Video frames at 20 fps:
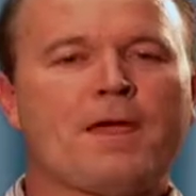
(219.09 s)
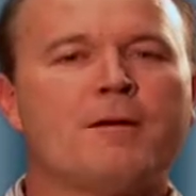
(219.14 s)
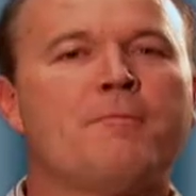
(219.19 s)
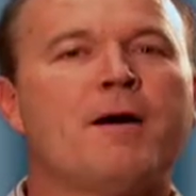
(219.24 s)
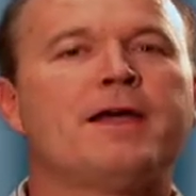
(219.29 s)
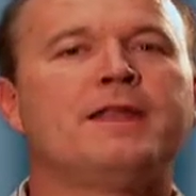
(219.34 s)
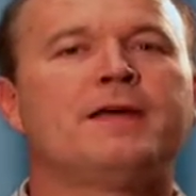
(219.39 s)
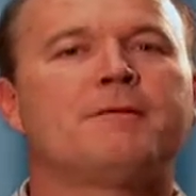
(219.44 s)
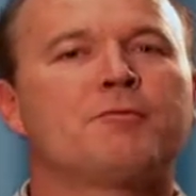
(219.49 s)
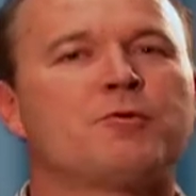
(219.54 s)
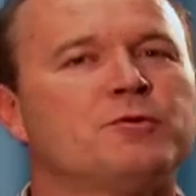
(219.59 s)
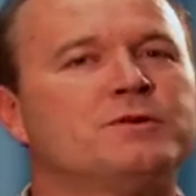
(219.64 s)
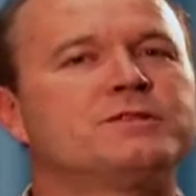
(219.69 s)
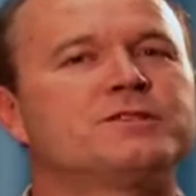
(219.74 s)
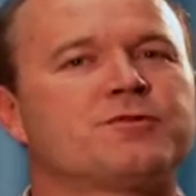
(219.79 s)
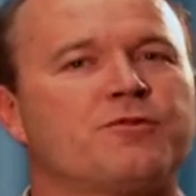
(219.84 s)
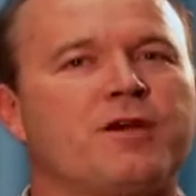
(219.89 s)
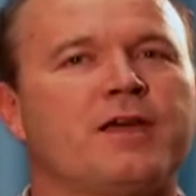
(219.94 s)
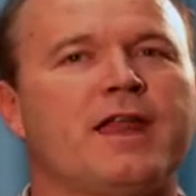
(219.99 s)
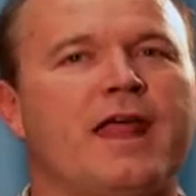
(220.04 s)
My number was
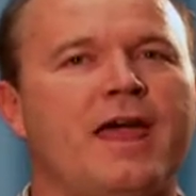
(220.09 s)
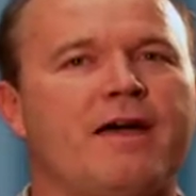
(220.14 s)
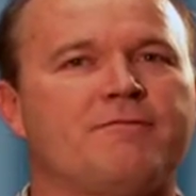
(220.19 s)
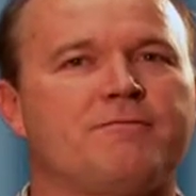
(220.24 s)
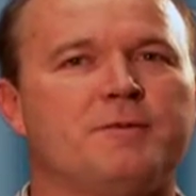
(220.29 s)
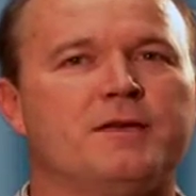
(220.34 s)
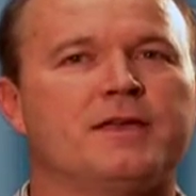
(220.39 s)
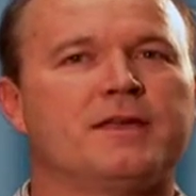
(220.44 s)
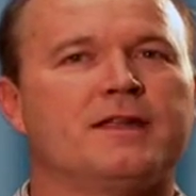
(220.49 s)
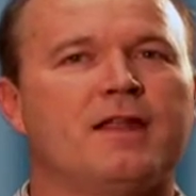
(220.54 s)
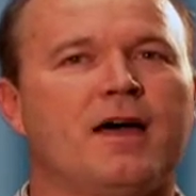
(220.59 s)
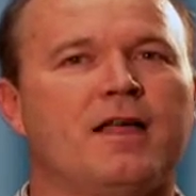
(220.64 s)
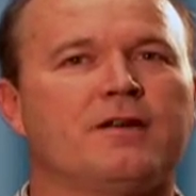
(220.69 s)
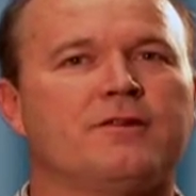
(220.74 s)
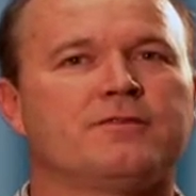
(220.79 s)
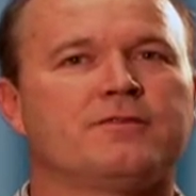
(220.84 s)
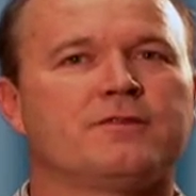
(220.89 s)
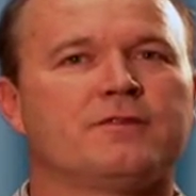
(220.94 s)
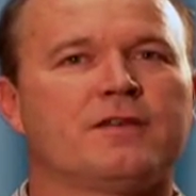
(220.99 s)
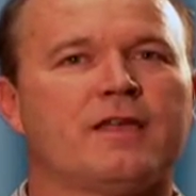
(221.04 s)
three and a half million
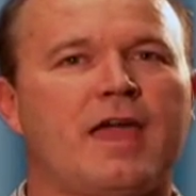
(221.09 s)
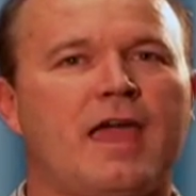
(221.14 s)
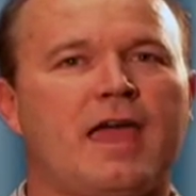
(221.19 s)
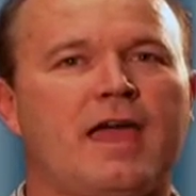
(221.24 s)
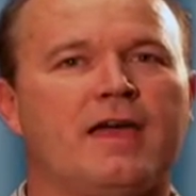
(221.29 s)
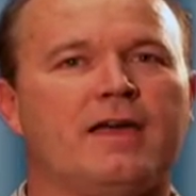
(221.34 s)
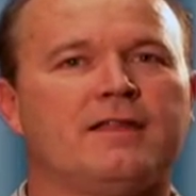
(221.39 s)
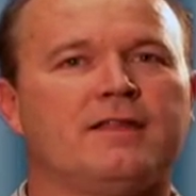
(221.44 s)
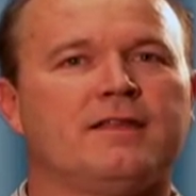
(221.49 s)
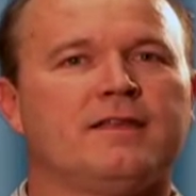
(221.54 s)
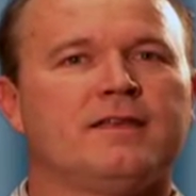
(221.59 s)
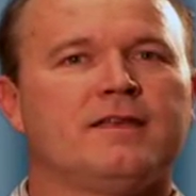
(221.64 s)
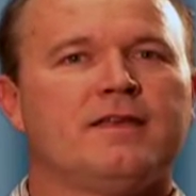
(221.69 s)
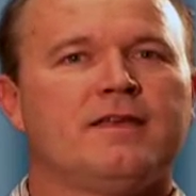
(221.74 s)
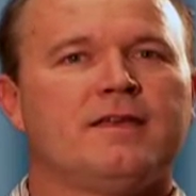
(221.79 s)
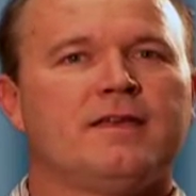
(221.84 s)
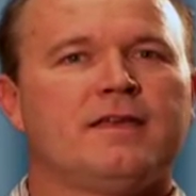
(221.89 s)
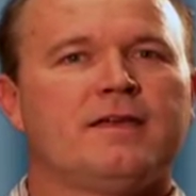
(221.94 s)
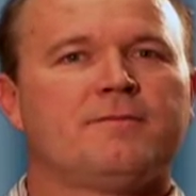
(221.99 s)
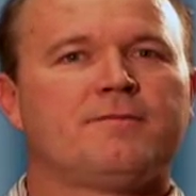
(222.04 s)
dollars, and
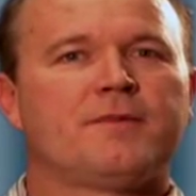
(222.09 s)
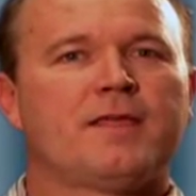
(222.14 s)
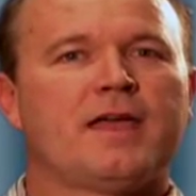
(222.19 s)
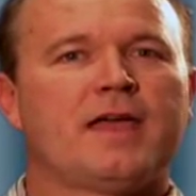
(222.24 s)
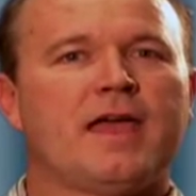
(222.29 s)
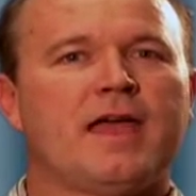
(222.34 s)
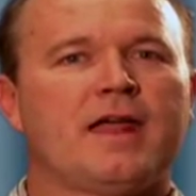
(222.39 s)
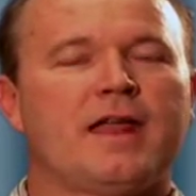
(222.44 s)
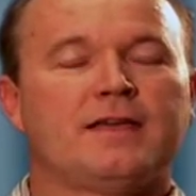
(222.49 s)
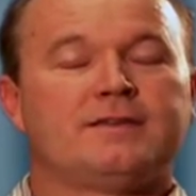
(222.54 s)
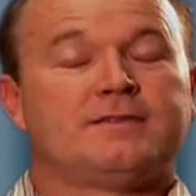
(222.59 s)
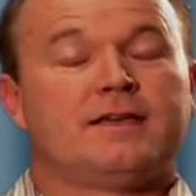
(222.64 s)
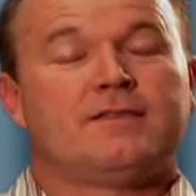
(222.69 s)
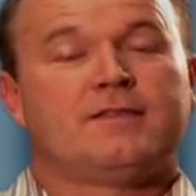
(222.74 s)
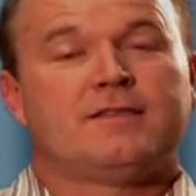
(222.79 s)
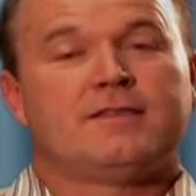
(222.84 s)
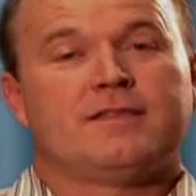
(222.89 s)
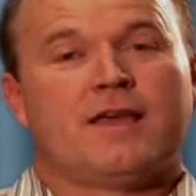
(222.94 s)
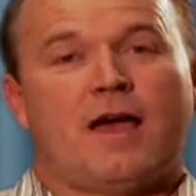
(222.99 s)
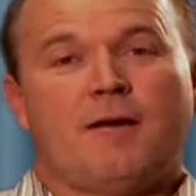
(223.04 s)
and I
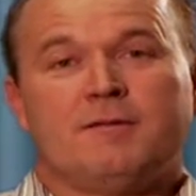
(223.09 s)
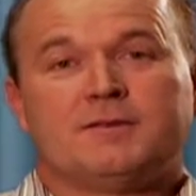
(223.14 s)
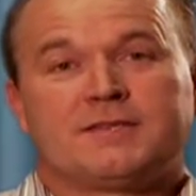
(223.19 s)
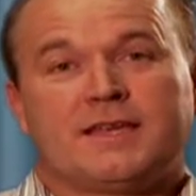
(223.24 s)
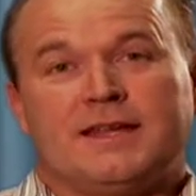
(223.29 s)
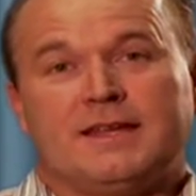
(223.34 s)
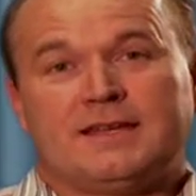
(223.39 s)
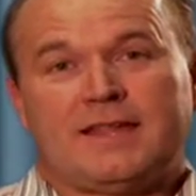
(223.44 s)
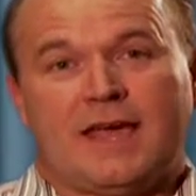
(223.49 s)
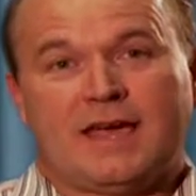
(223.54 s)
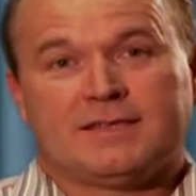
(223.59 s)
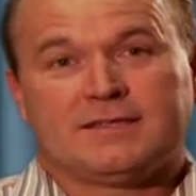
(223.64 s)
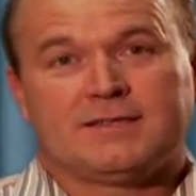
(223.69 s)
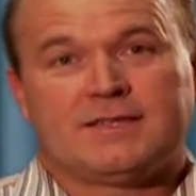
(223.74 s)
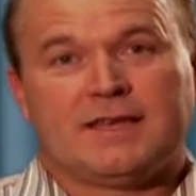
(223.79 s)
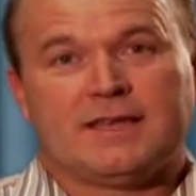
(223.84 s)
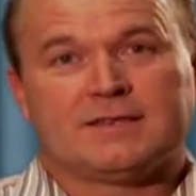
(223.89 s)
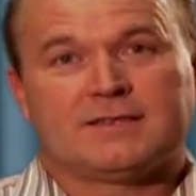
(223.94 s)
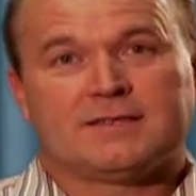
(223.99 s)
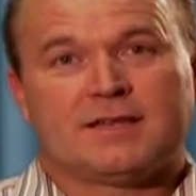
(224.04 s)
said, I'm just going to
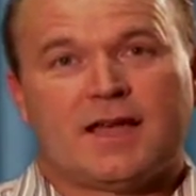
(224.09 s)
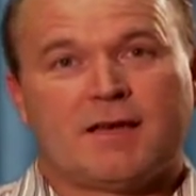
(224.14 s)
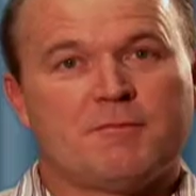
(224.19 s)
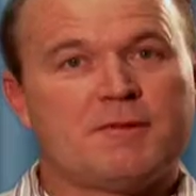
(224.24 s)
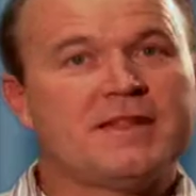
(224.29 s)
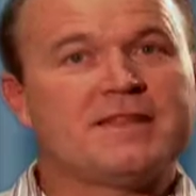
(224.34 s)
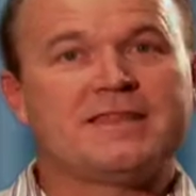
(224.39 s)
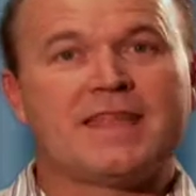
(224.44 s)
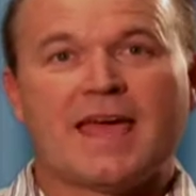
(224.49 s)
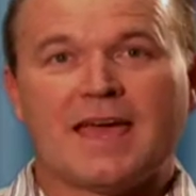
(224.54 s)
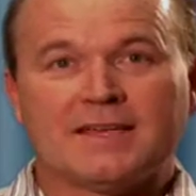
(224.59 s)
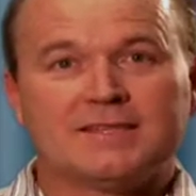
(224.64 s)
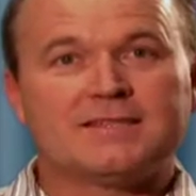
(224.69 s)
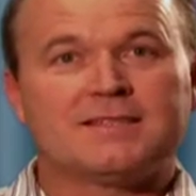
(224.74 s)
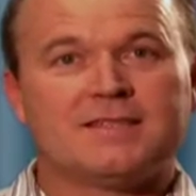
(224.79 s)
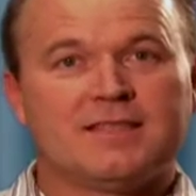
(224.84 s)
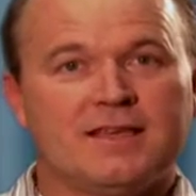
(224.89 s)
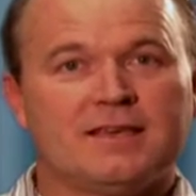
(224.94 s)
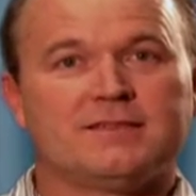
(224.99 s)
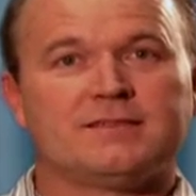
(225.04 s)
test this. I'm going to
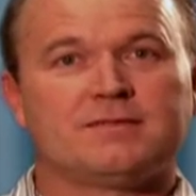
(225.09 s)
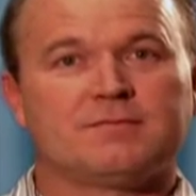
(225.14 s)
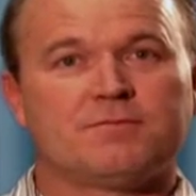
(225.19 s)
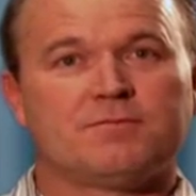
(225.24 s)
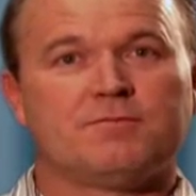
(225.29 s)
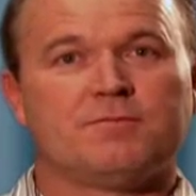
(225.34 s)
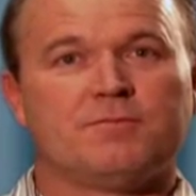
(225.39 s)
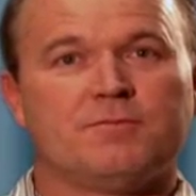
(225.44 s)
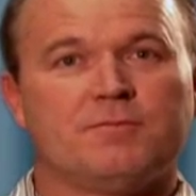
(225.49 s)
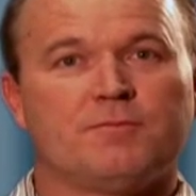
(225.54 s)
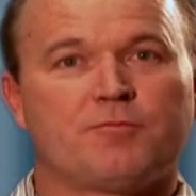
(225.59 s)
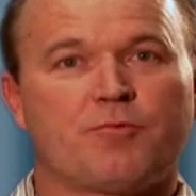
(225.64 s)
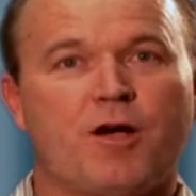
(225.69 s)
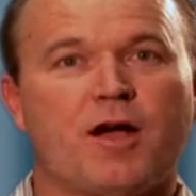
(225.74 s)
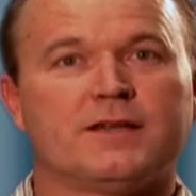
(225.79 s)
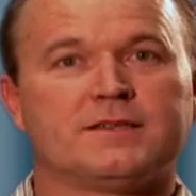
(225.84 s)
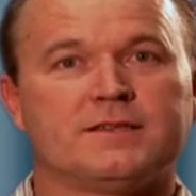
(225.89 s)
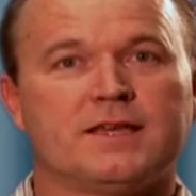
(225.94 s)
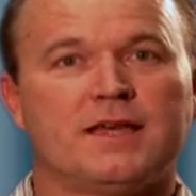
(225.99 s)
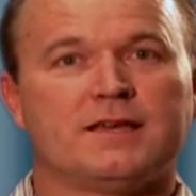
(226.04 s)
test this
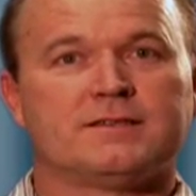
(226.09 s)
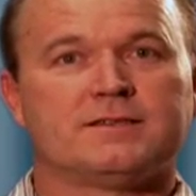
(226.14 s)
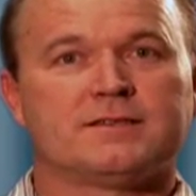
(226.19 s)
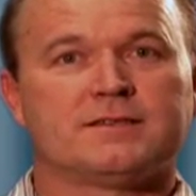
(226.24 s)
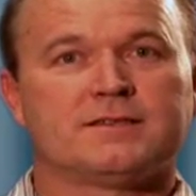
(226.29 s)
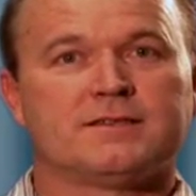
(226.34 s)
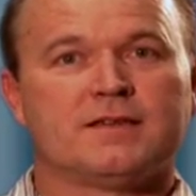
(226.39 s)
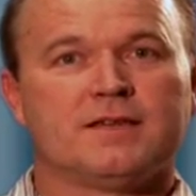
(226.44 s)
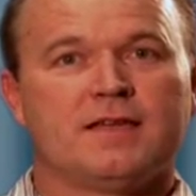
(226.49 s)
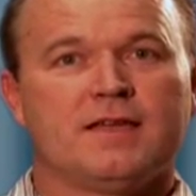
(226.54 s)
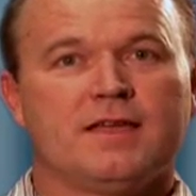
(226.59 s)
process.